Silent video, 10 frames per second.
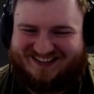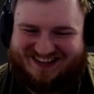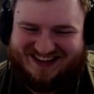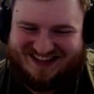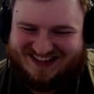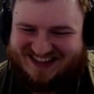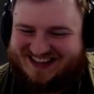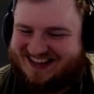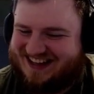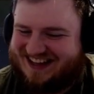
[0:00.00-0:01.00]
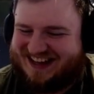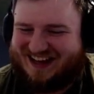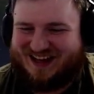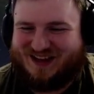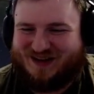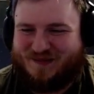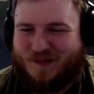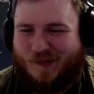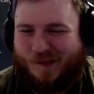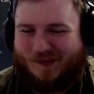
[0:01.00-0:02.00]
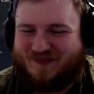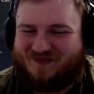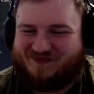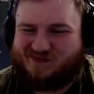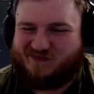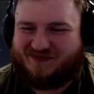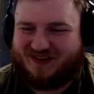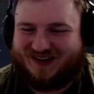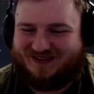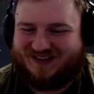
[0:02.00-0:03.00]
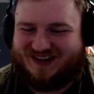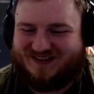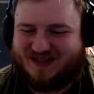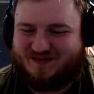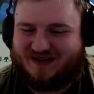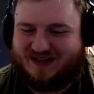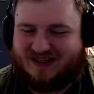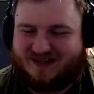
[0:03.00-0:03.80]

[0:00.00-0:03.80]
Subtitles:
this. Or I might even speed this